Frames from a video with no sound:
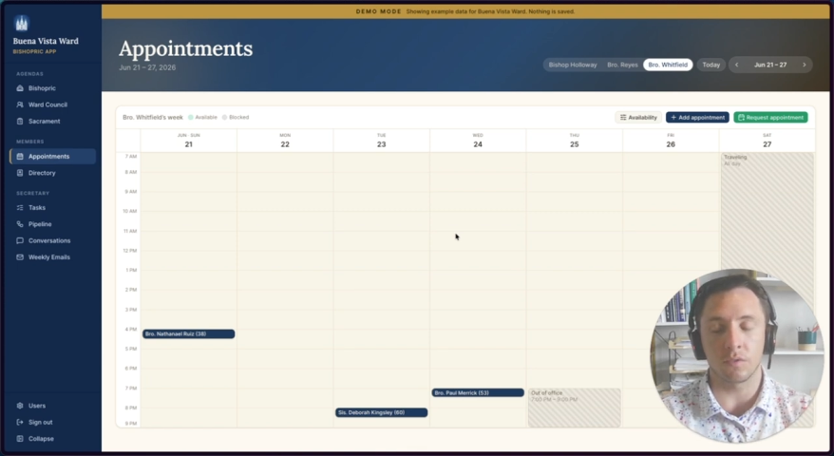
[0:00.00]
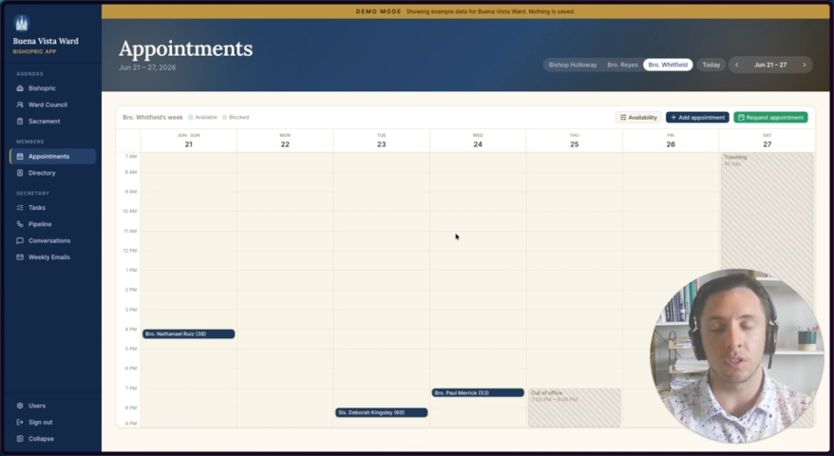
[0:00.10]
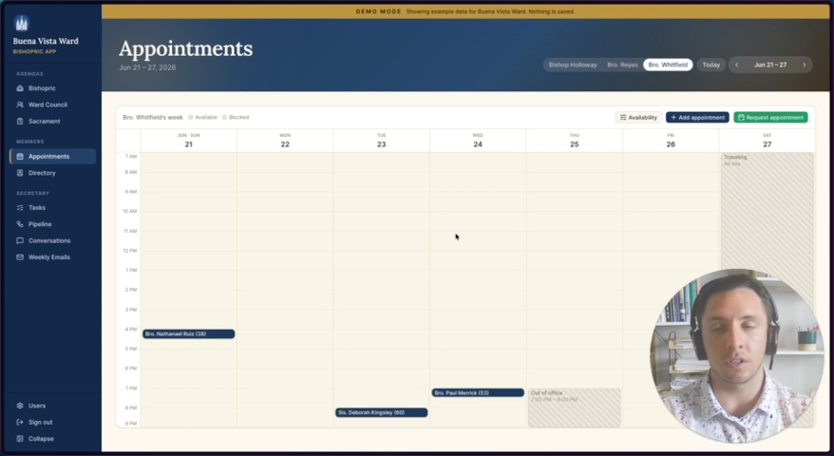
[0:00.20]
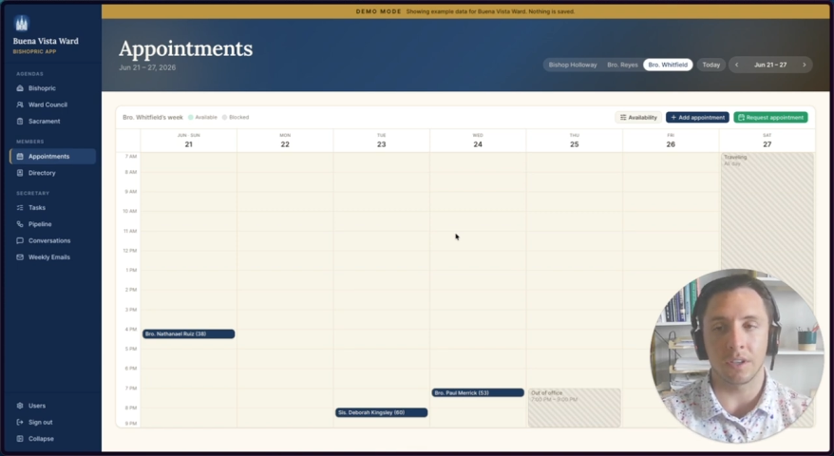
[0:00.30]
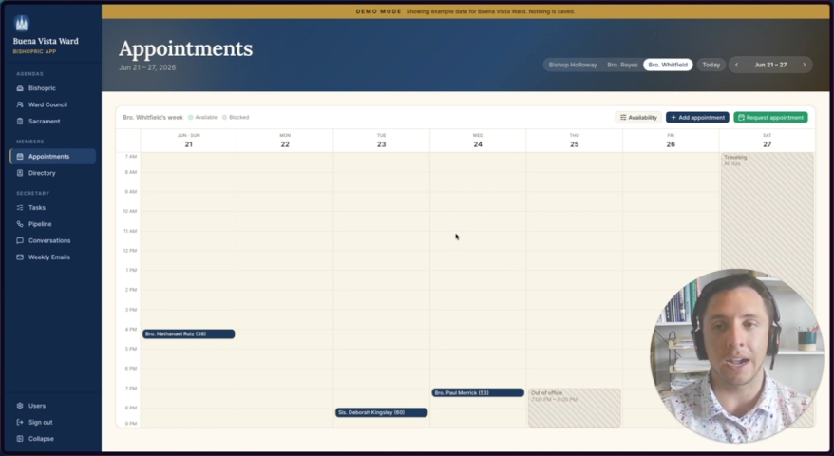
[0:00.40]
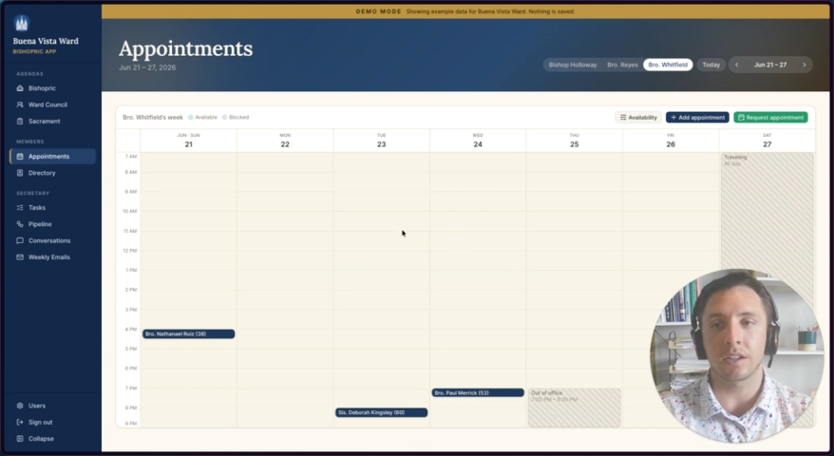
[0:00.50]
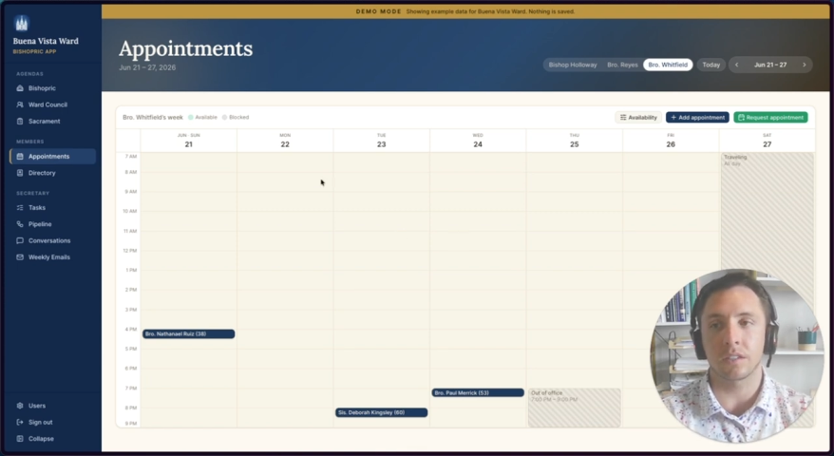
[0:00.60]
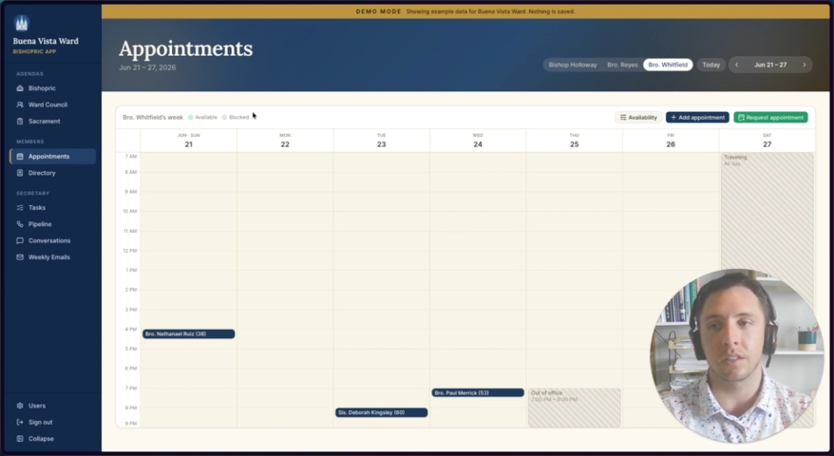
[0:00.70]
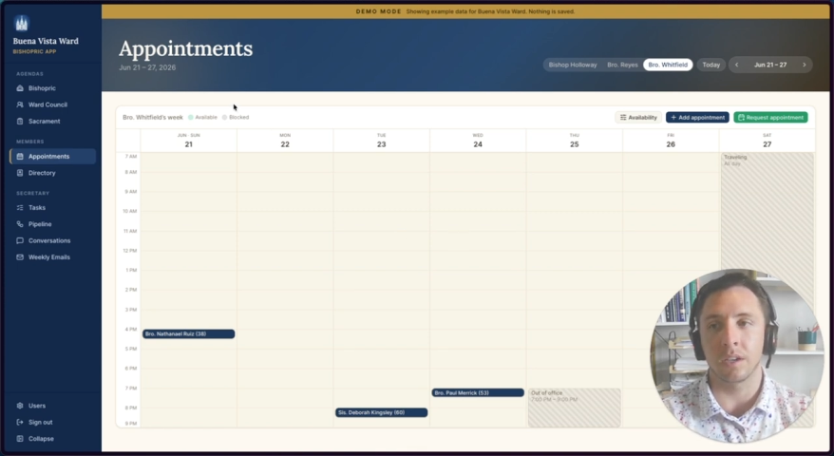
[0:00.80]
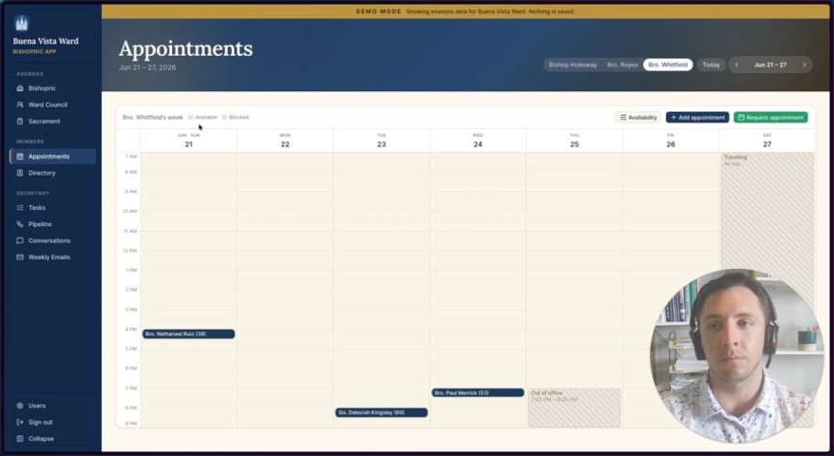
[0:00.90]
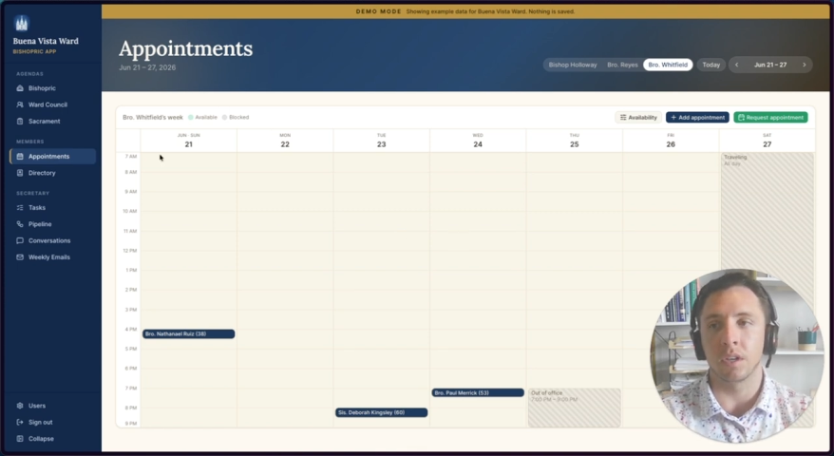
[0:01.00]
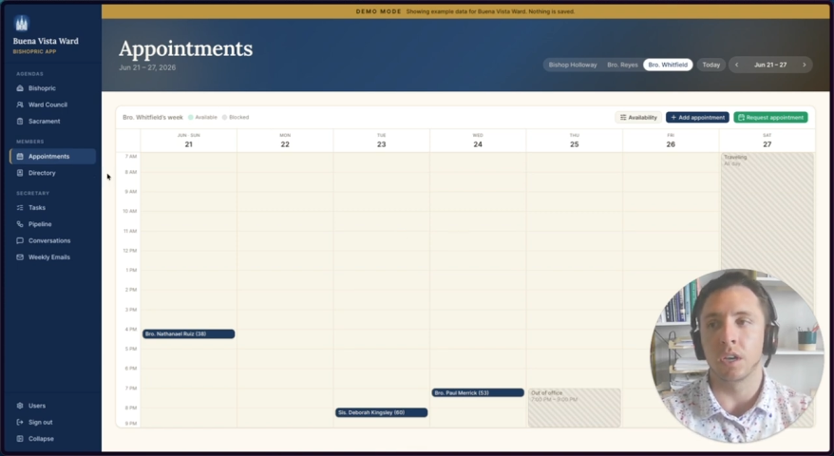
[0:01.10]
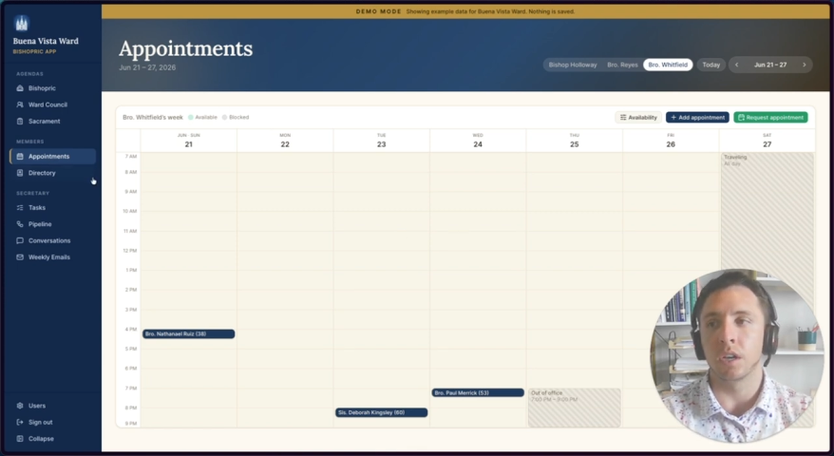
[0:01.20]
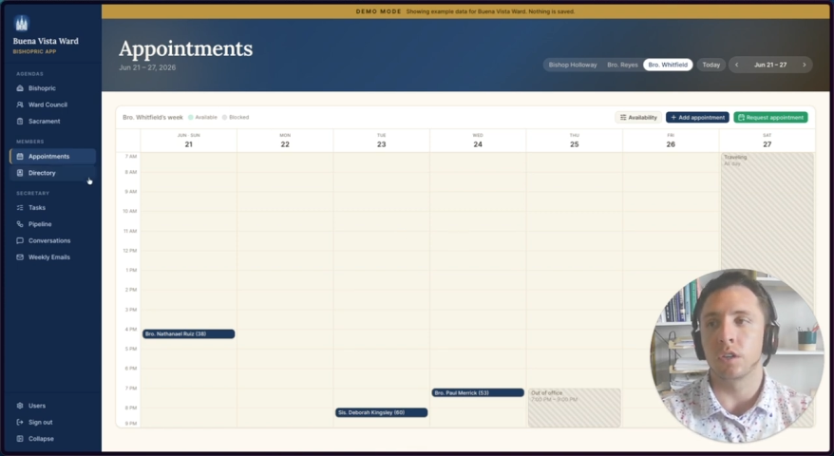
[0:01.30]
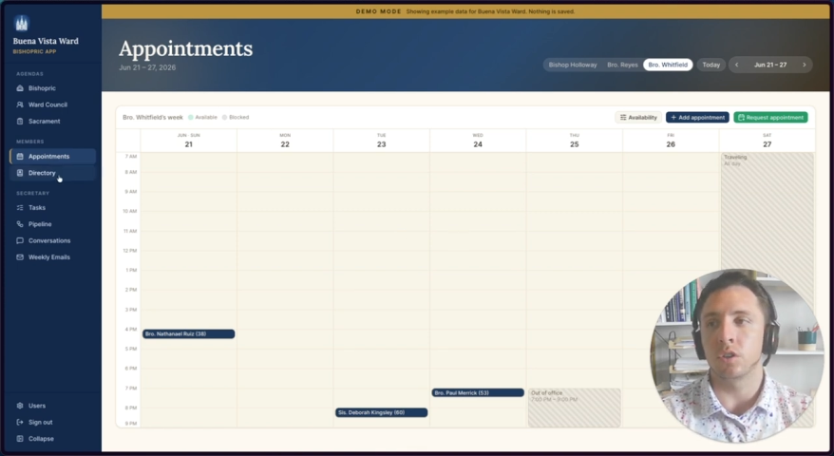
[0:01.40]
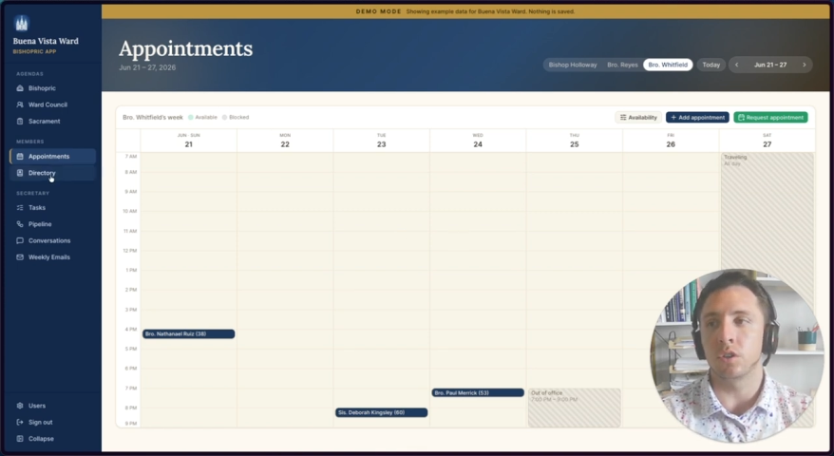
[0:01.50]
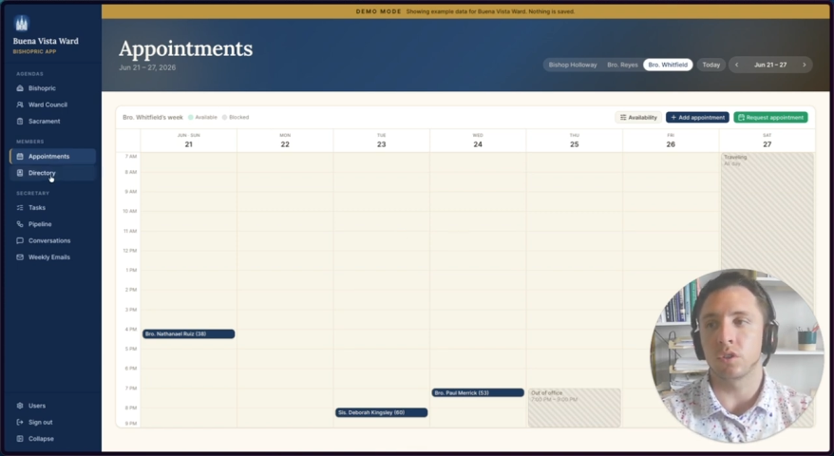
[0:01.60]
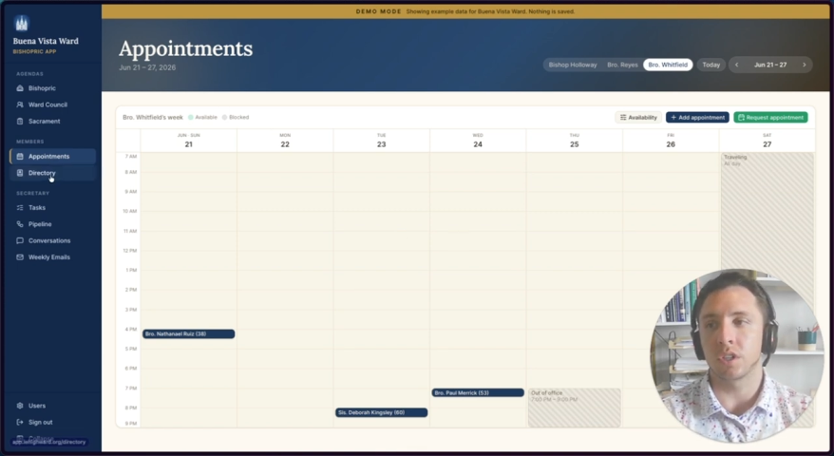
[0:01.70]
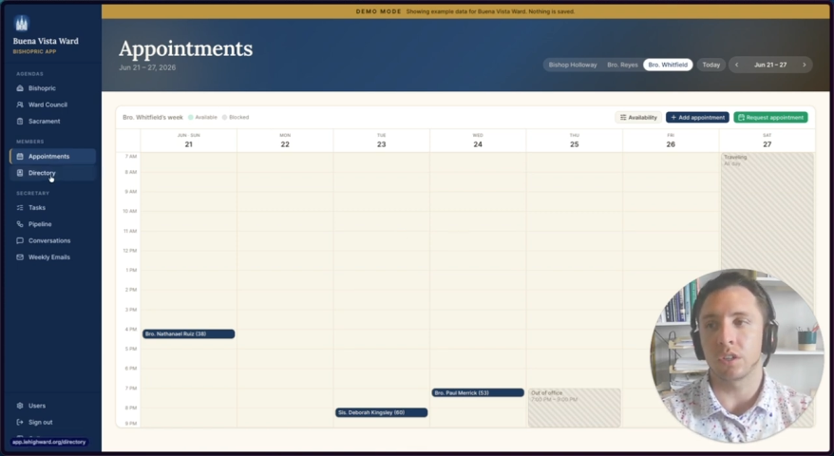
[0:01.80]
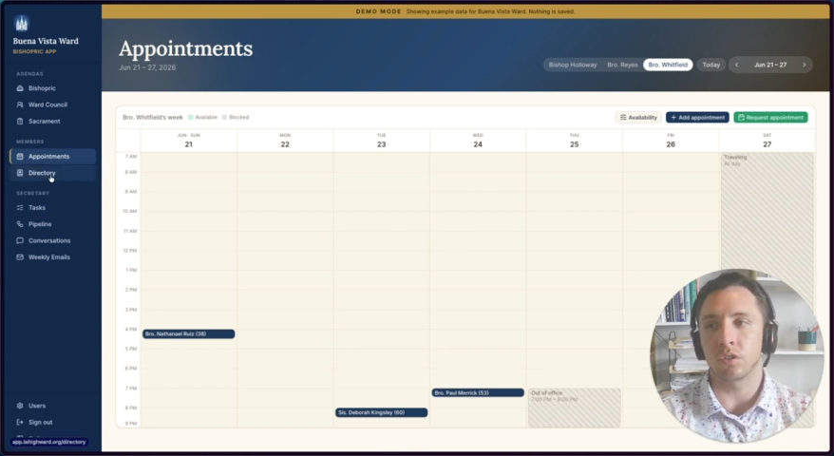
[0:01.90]
to ask them to
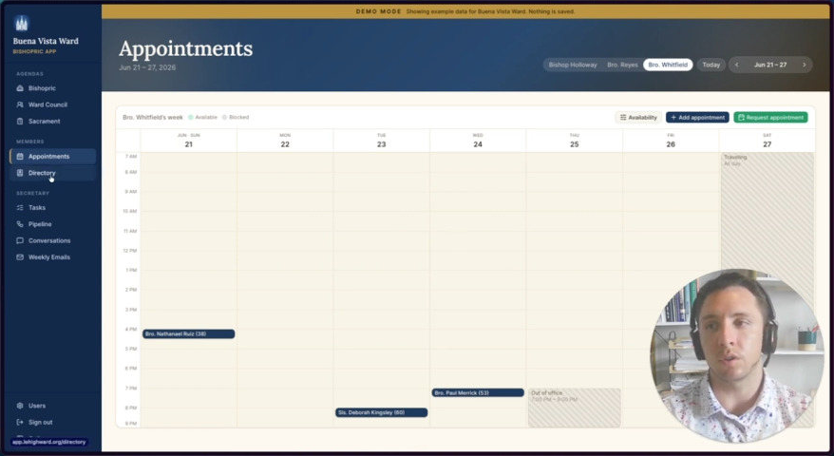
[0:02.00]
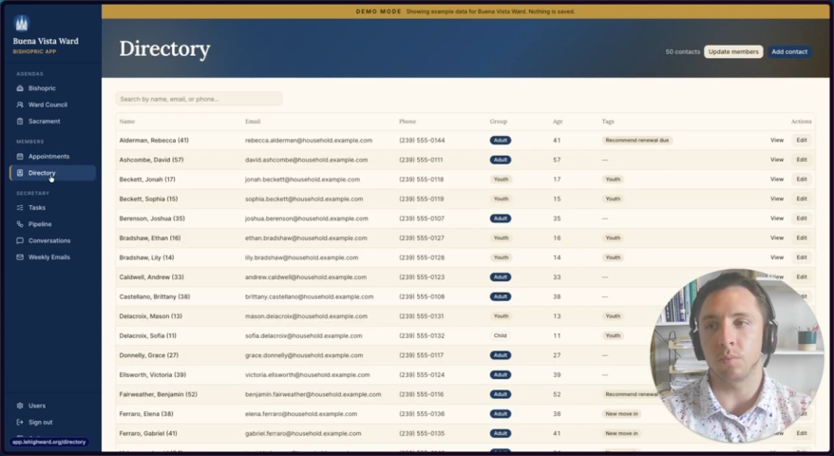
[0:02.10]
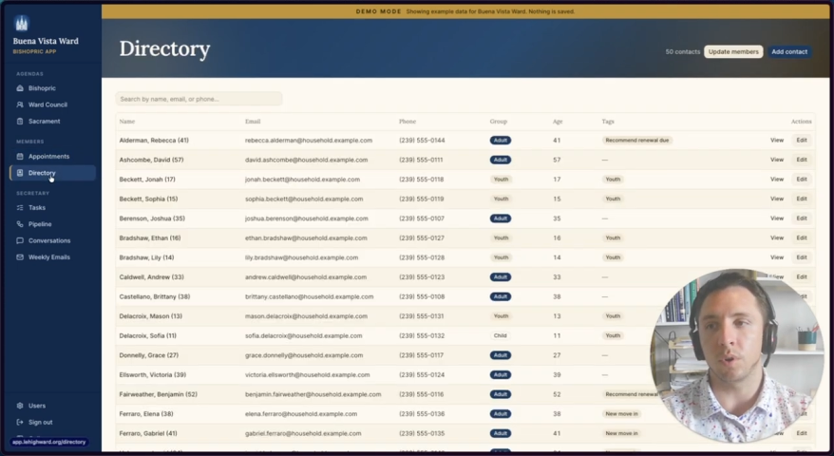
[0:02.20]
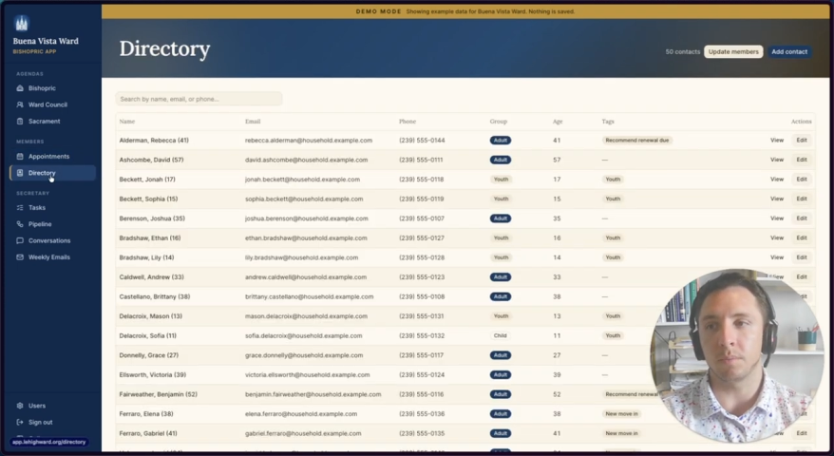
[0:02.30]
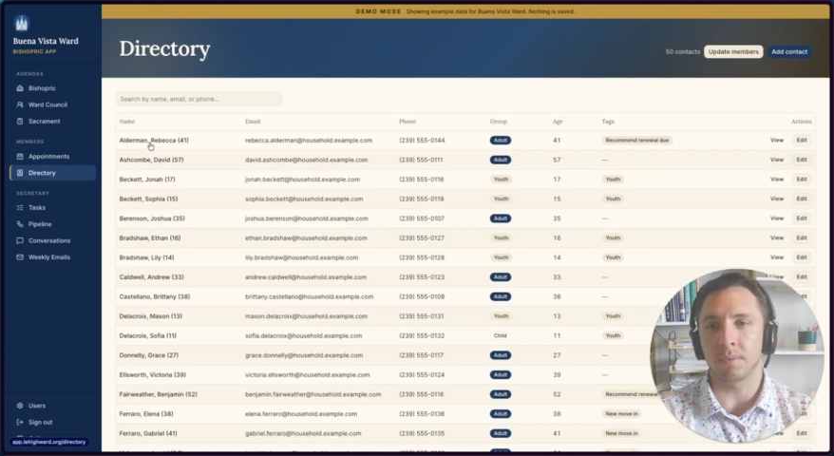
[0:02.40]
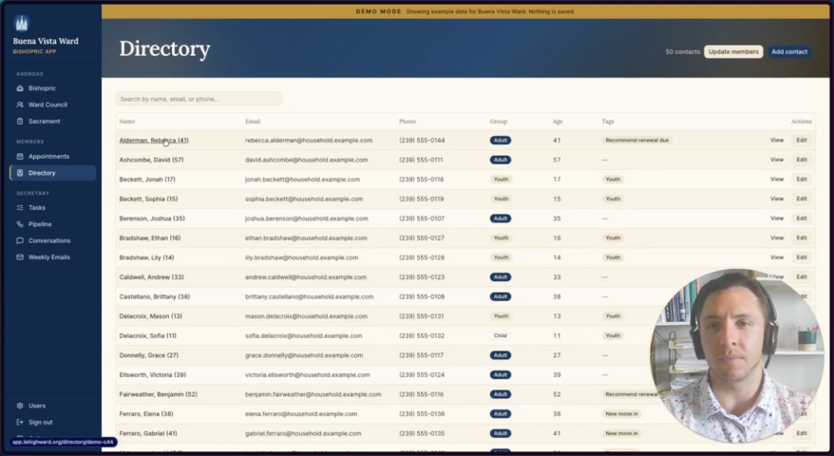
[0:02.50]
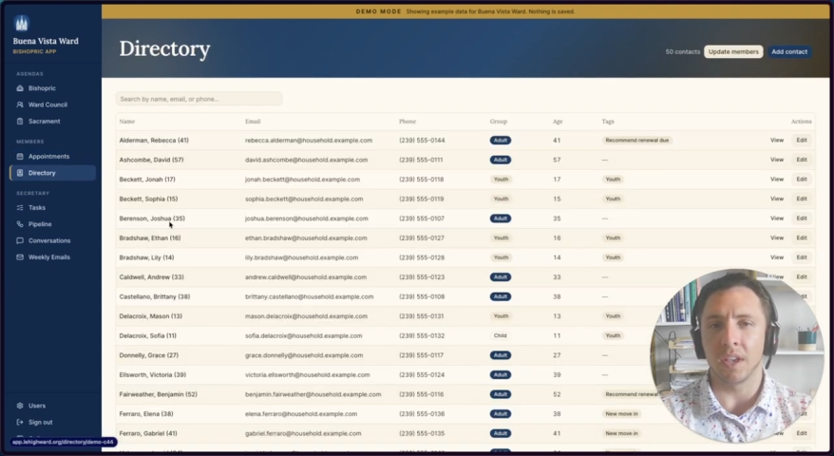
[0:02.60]
schedule an appointment.